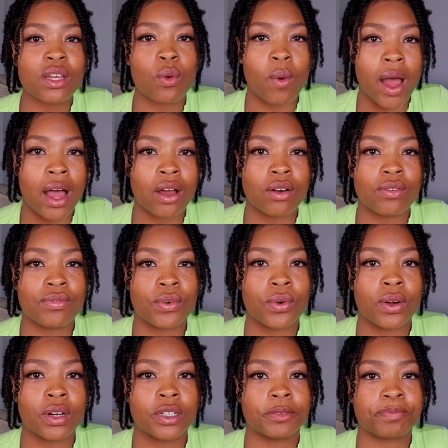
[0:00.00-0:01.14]
a while
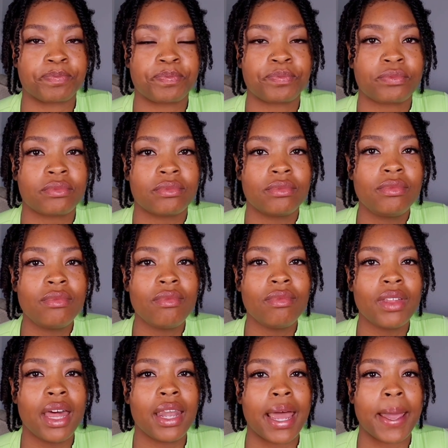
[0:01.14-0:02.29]
for
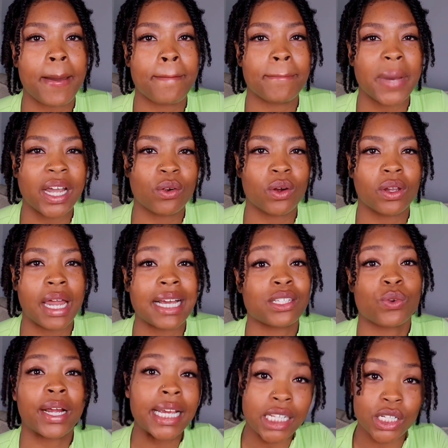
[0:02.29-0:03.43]
like micro locks
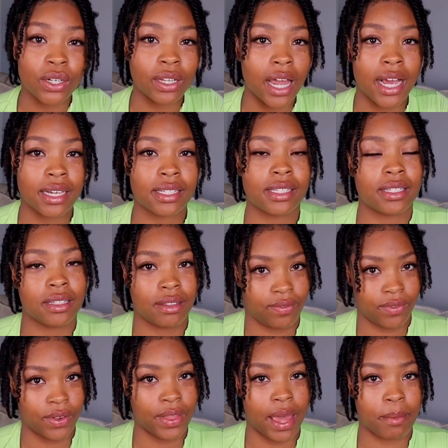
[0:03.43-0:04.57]
or interlocks
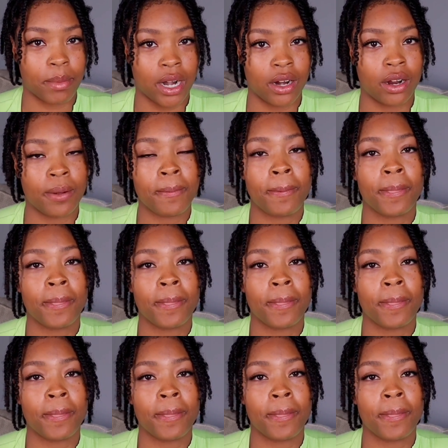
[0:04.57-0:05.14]
for that matter